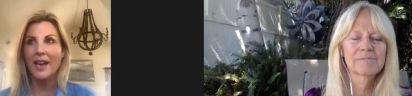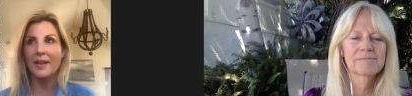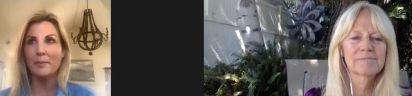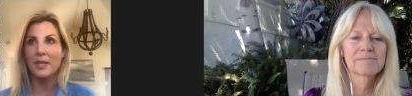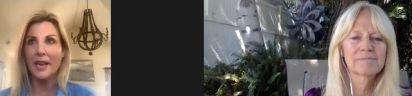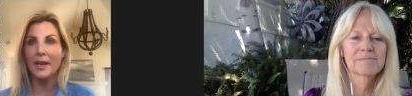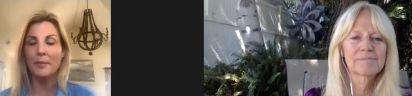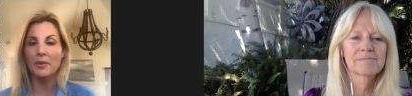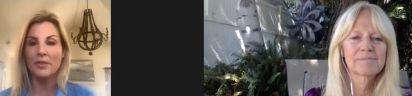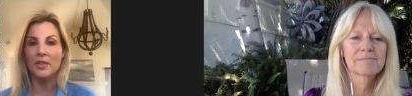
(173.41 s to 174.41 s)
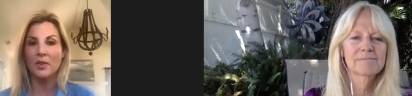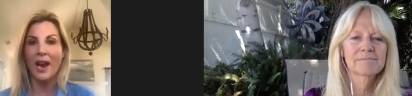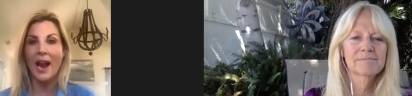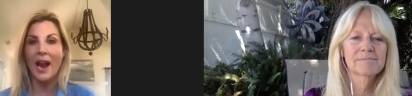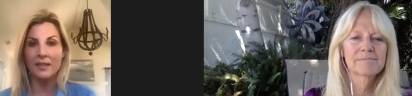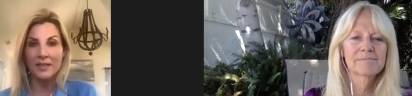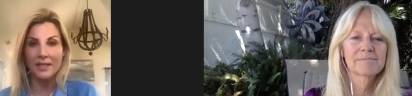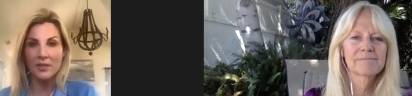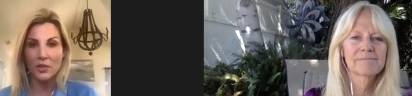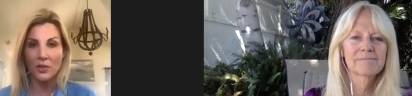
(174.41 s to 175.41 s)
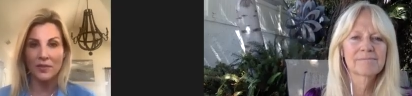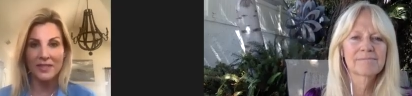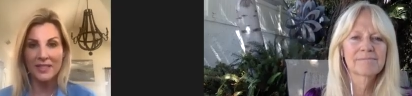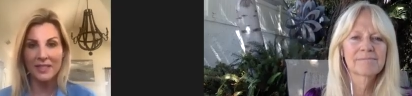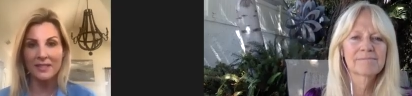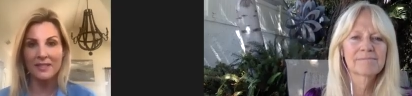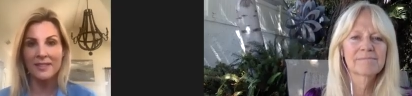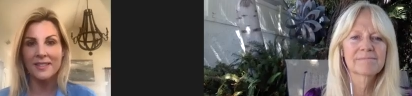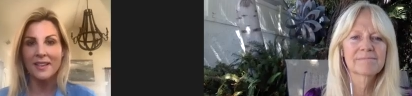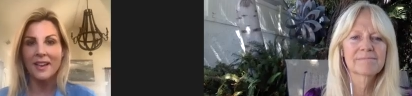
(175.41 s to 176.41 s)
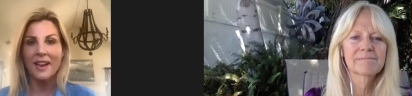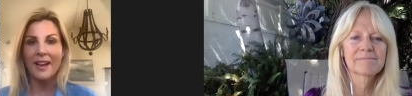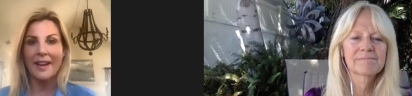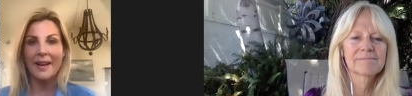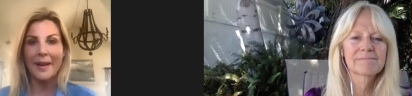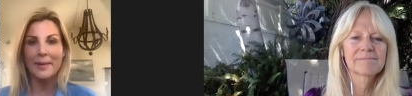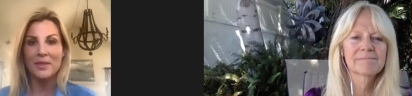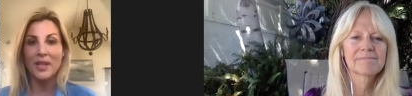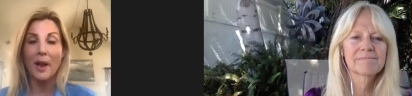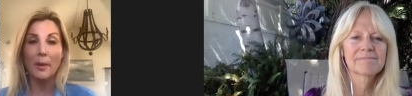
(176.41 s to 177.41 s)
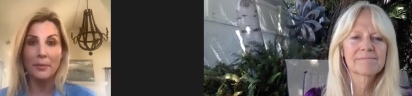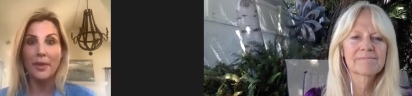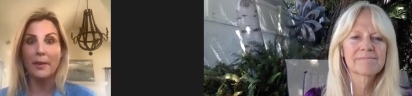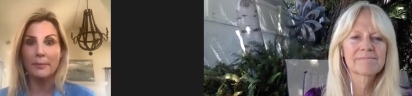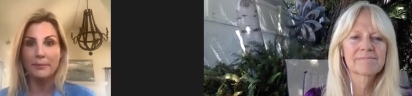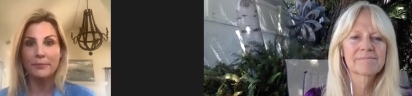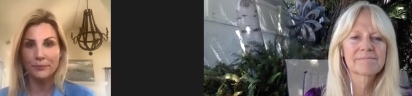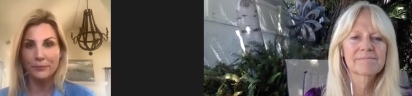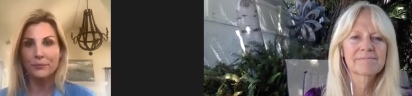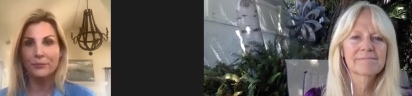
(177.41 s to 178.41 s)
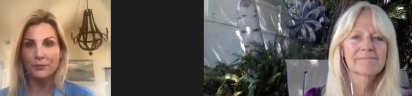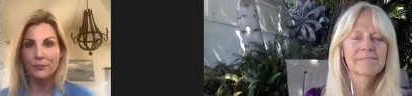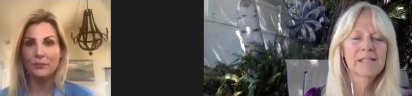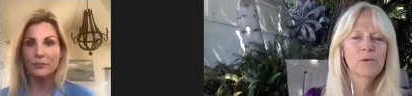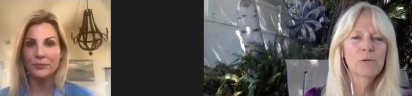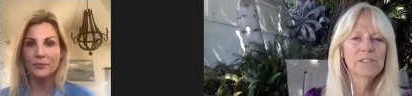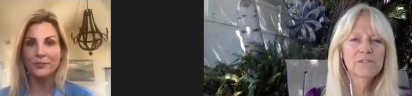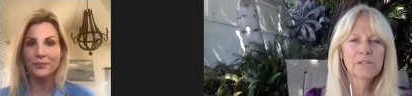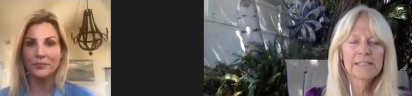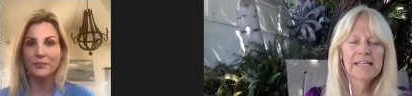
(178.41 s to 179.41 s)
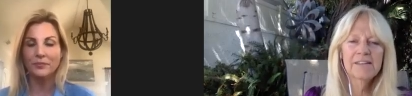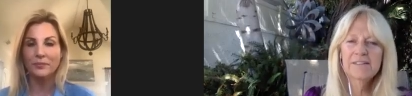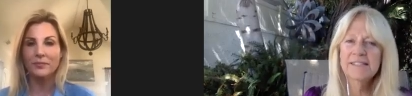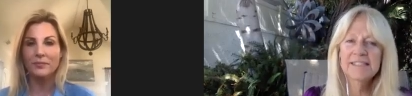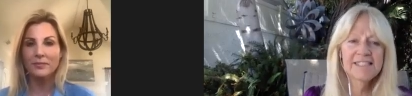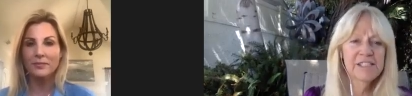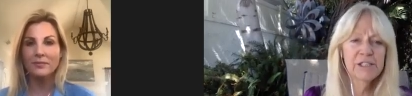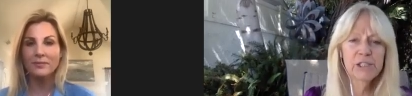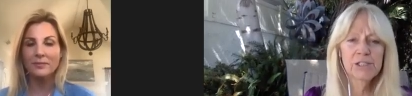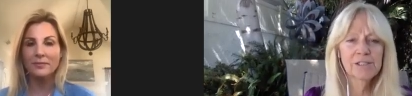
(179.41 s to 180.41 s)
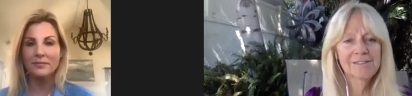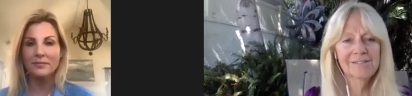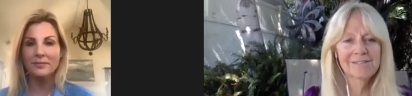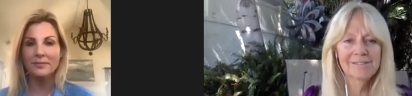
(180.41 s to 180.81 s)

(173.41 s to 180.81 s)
Speaker 1: and be able to access services um, to help them.
Speaker 2: Yeah, wonderful. Now, this year,